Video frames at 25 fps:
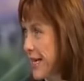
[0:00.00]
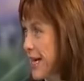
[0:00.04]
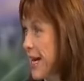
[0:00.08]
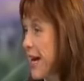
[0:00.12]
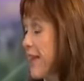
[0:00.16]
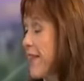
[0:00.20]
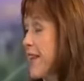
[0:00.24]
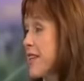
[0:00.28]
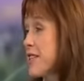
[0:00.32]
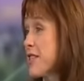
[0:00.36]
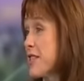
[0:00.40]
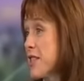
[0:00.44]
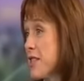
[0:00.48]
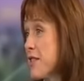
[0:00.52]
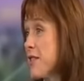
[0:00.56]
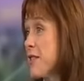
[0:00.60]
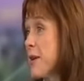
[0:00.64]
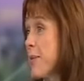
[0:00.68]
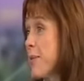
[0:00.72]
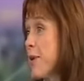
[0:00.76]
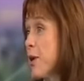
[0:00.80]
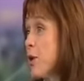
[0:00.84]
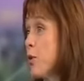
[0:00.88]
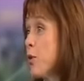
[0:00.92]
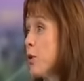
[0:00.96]
And that's because of
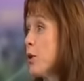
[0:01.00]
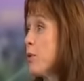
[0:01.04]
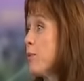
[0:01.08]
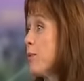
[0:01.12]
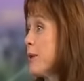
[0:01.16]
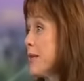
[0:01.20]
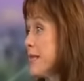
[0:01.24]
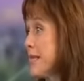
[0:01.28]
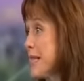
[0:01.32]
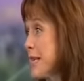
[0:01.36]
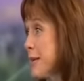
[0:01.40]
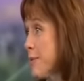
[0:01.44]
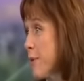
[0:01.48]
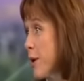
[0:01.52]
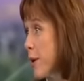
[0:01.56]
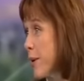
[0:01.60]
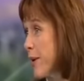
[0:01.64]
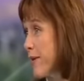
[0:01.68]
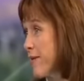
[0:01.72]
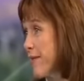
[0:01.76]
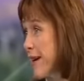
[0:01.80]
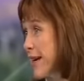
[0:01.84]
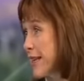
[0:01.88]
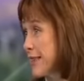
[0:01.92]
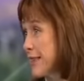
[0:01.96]
something called the placebo
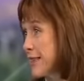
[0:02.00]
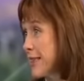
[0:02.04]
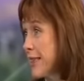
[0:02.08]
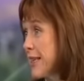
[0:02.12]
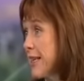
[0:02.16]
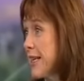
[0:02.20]
effect.